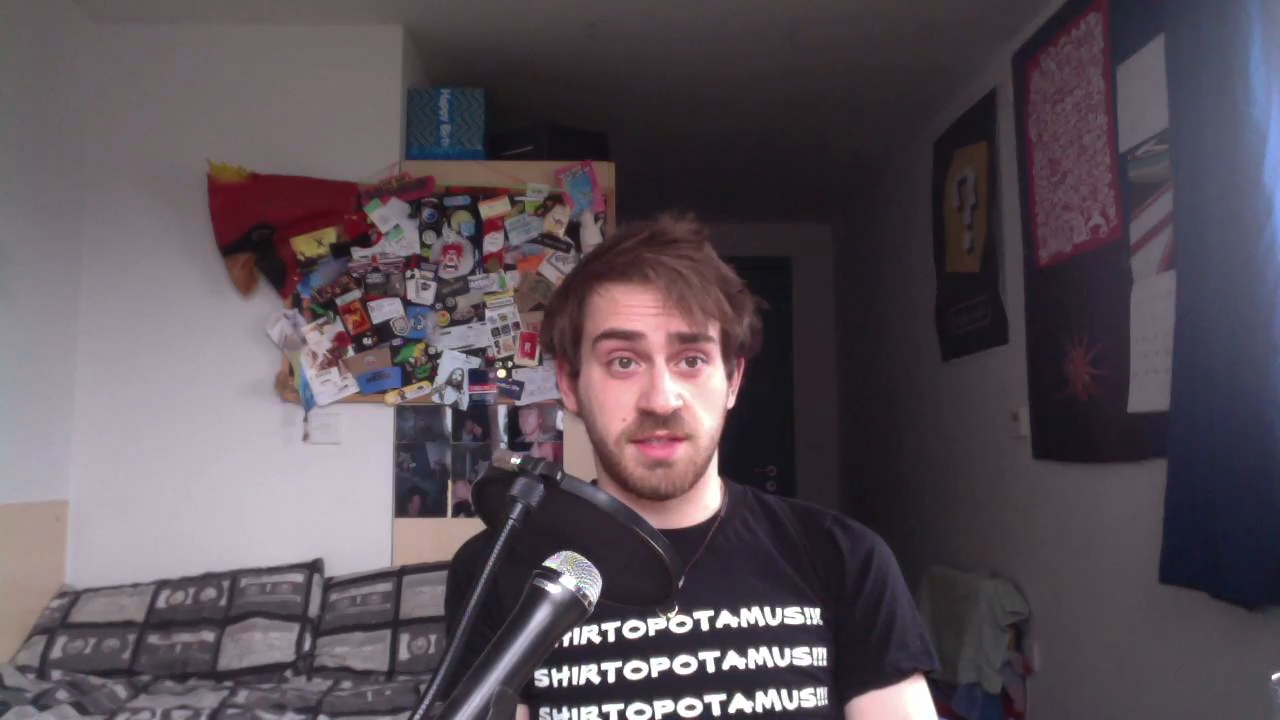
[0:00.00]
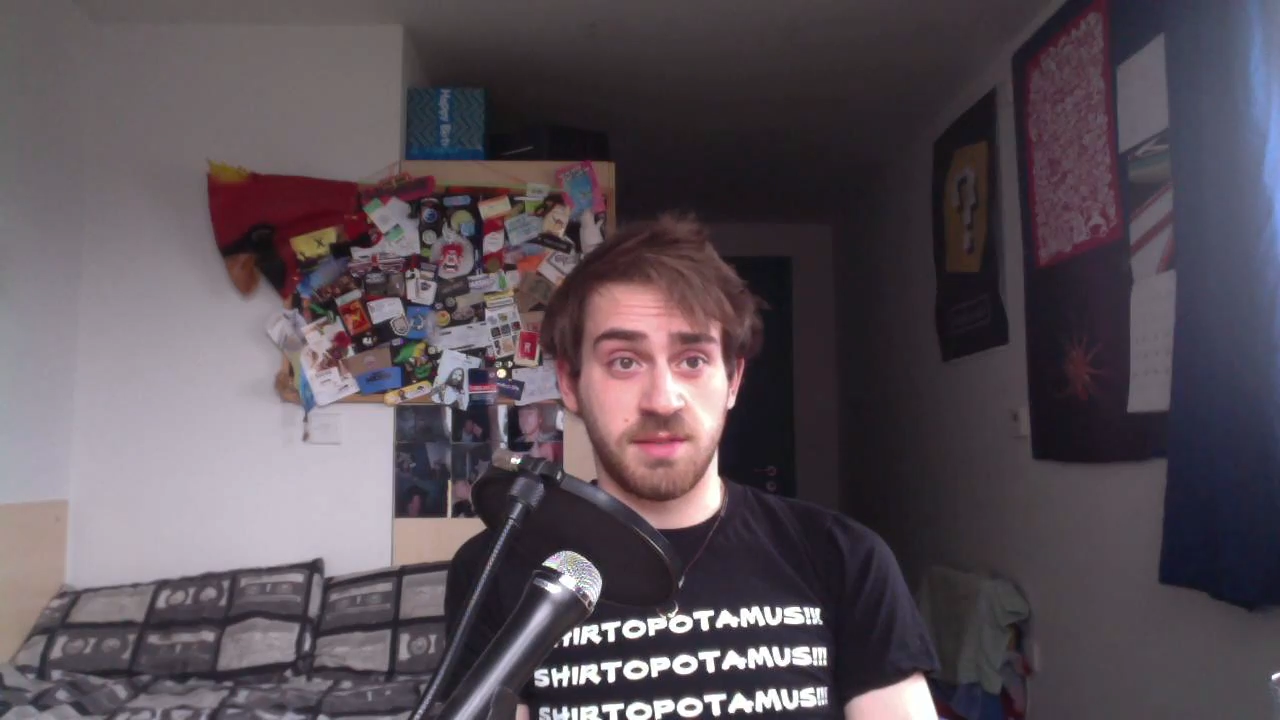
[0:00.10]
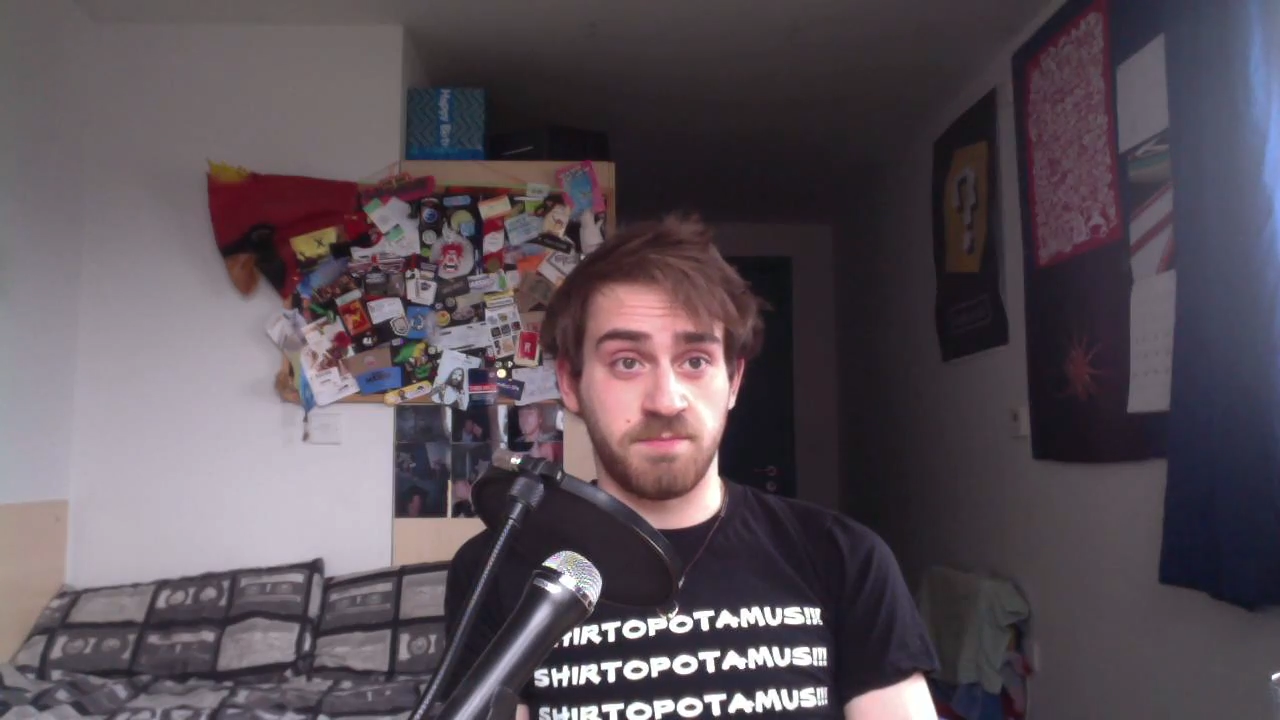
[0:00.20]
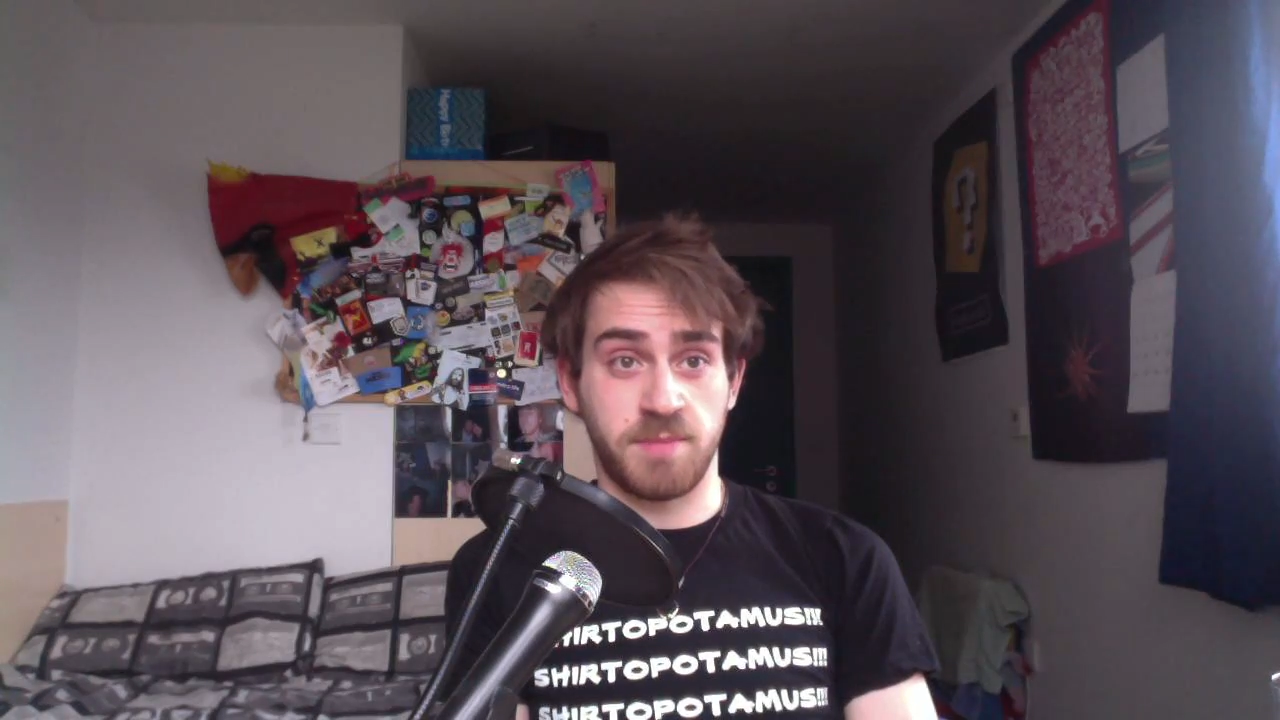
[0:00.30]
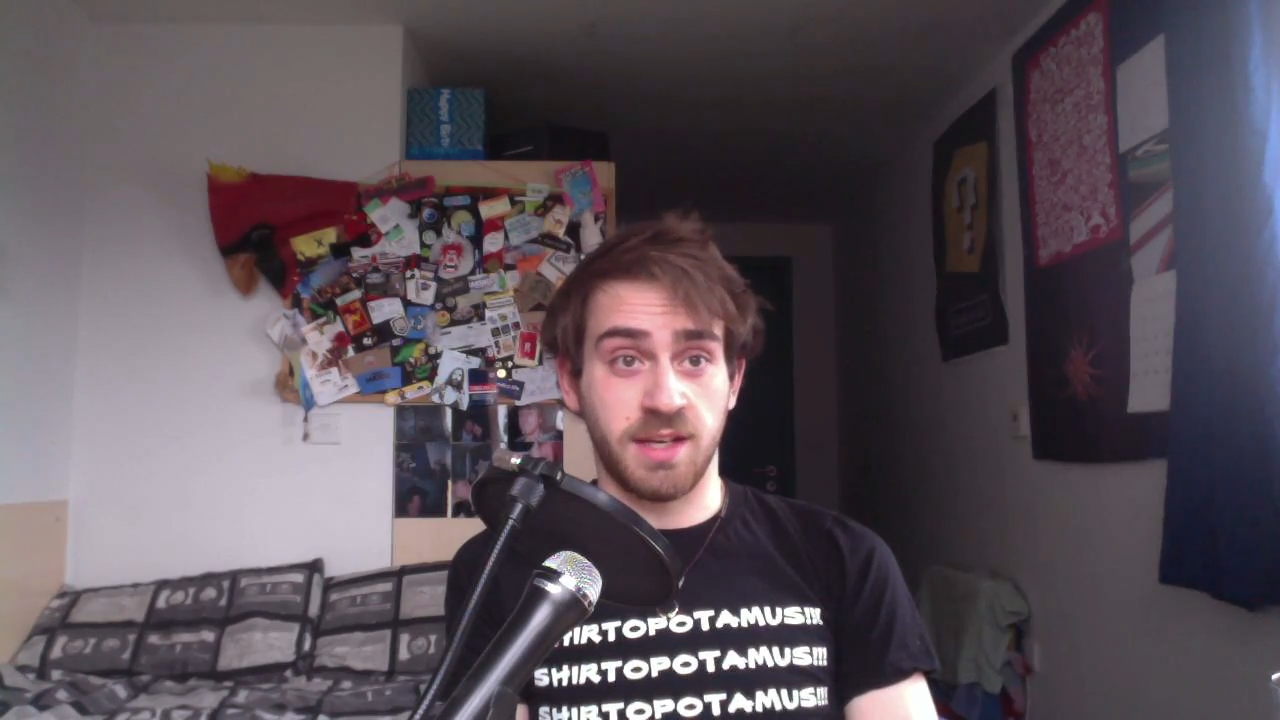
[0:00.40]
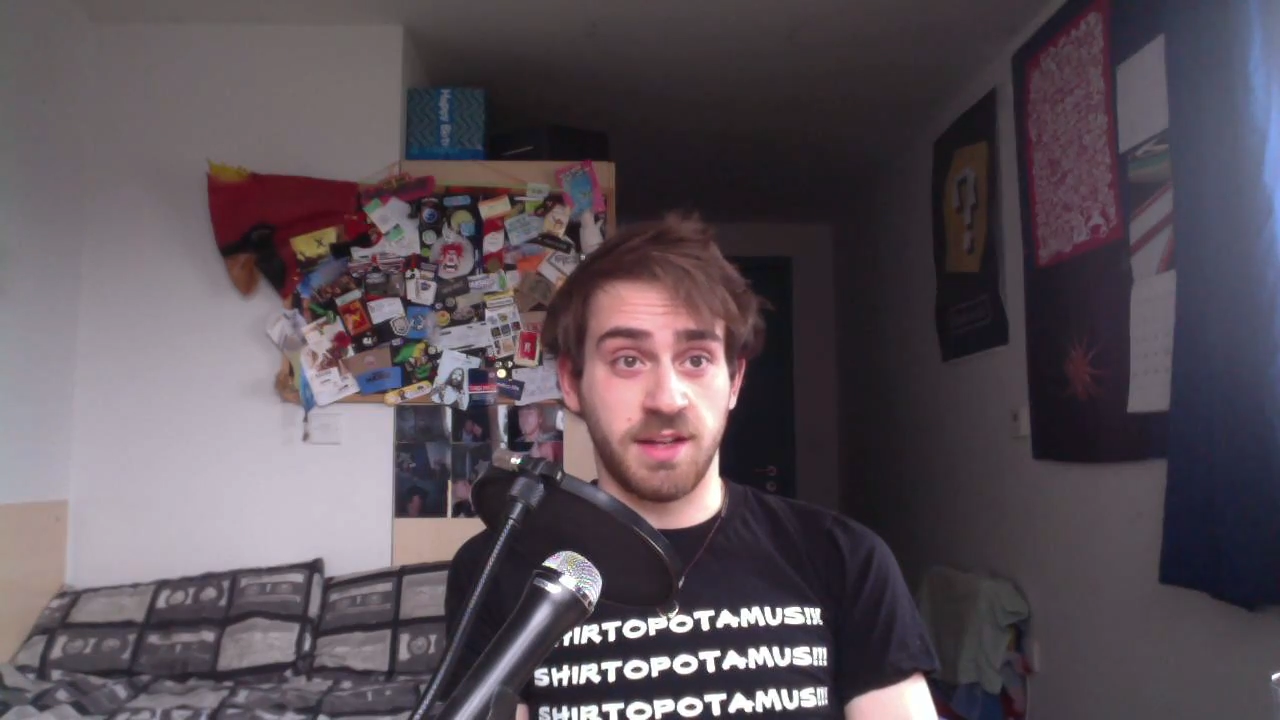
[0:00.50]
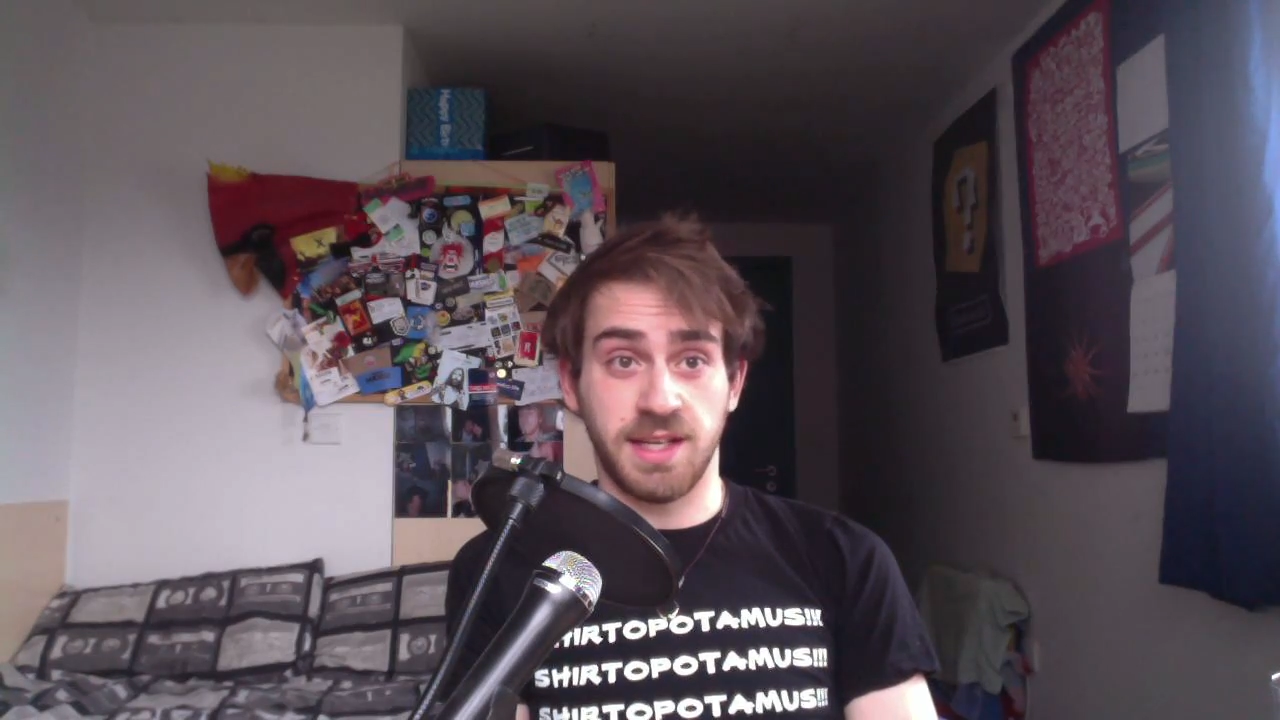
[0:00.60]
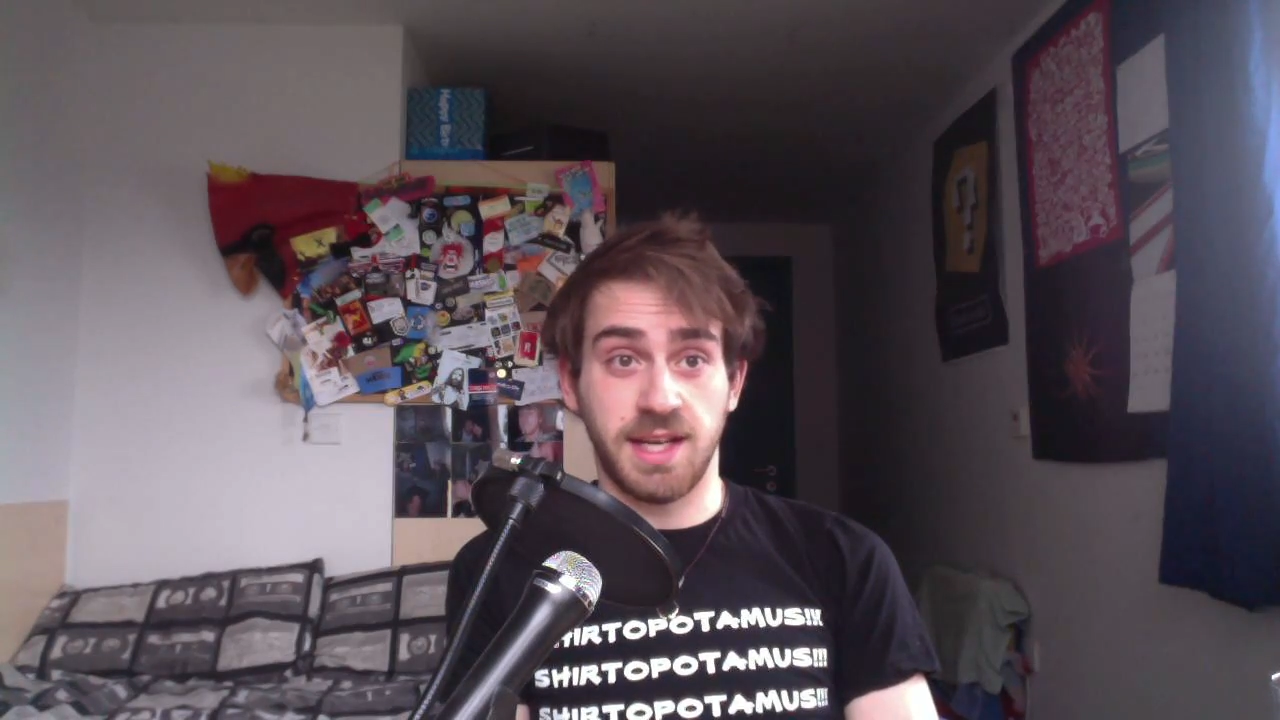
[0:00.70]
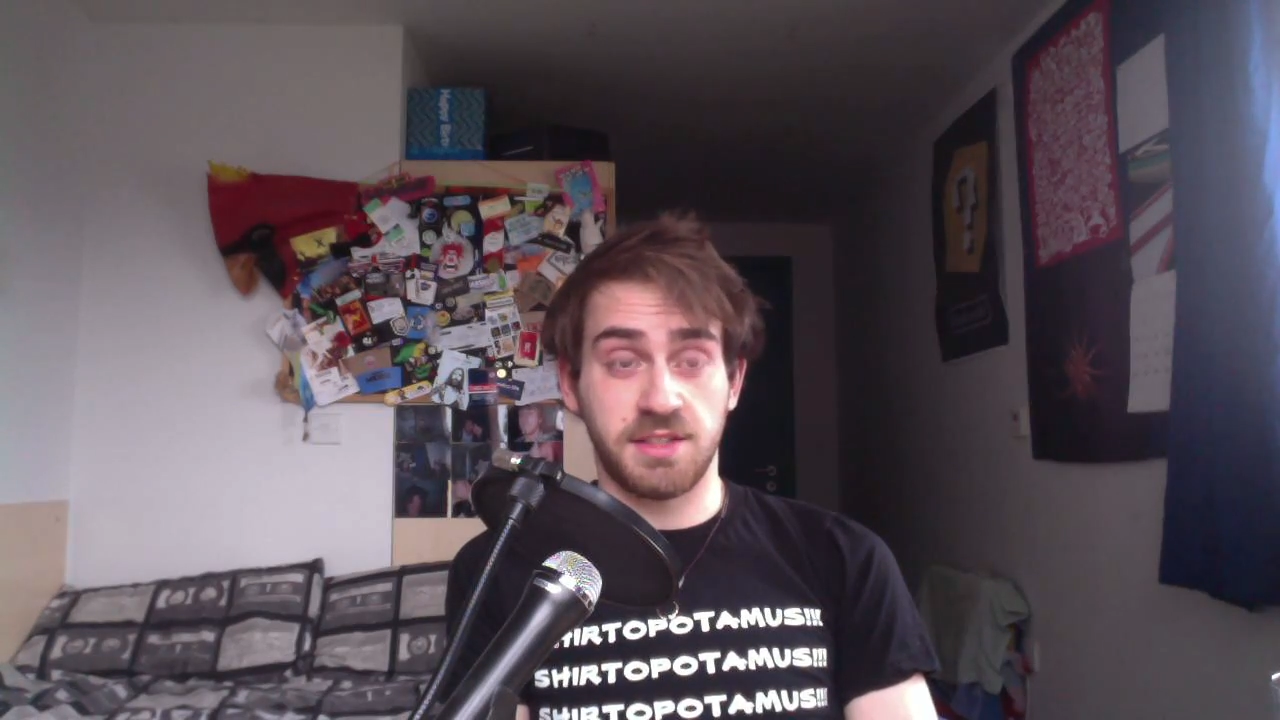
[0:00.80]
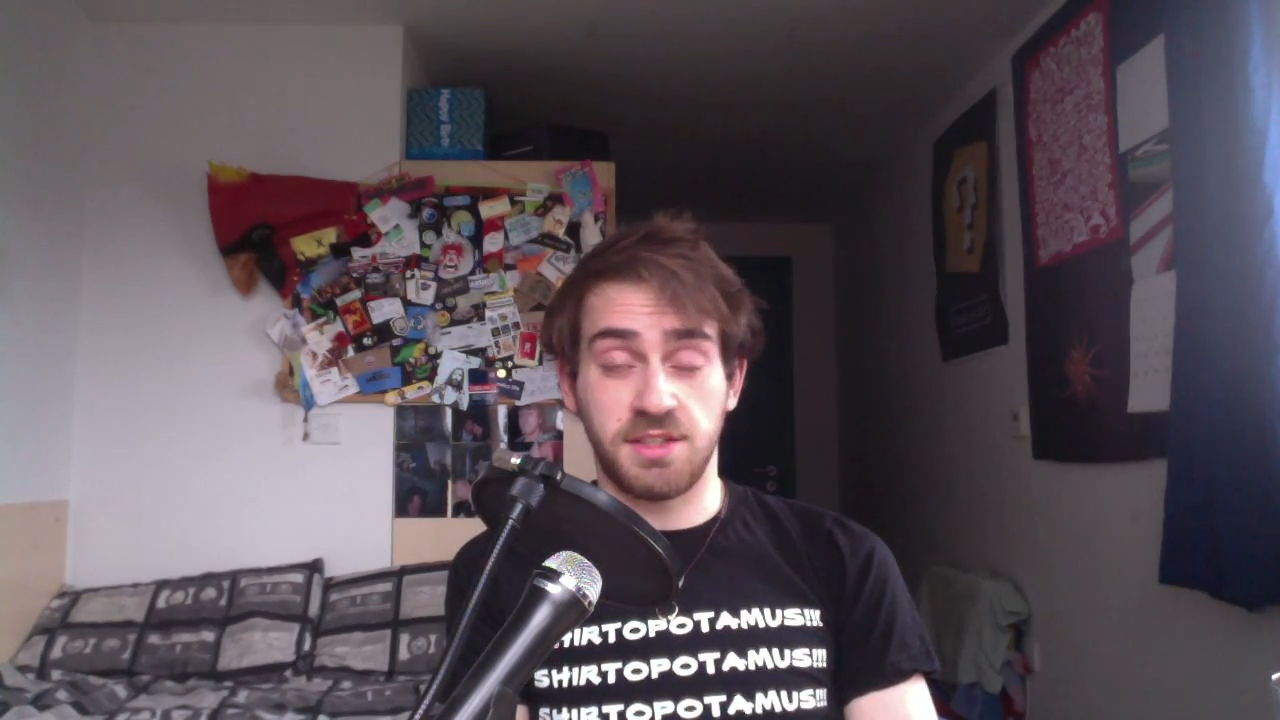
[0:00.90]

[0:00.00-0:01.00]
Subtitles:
a bit like the last